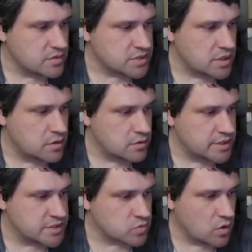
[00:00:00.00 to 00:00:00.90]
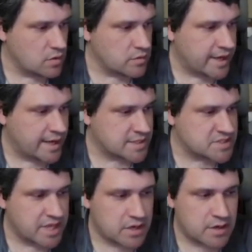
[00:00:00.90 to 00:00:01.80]
So its role will act
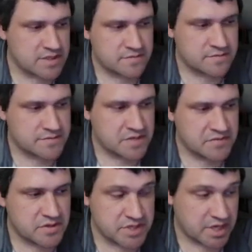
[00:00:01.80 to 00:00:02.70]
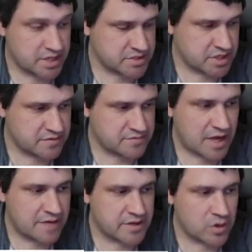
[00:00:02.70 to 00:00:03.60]
as an interactive D&D
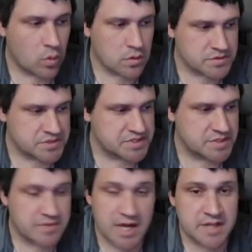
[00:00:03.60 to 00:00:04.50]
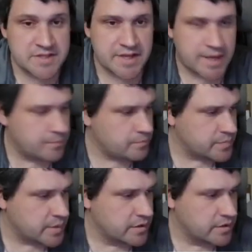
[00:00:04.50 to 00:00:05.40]
5e Oracle system, not a DM.
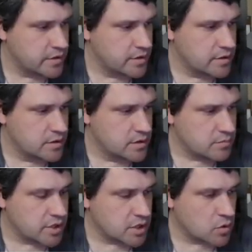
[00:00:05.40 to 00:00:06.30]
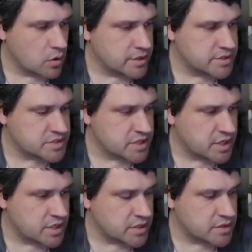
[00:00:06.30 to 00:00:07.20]
Player queries.
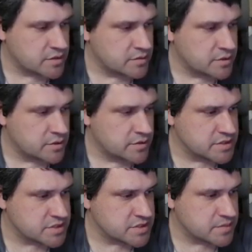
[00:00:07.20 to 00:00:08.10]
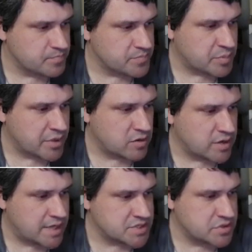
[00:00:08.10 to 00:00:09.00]
The player
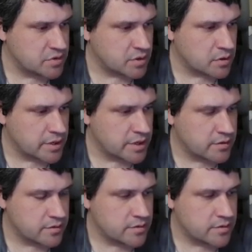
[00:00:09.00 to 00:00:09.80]
will ask you a query.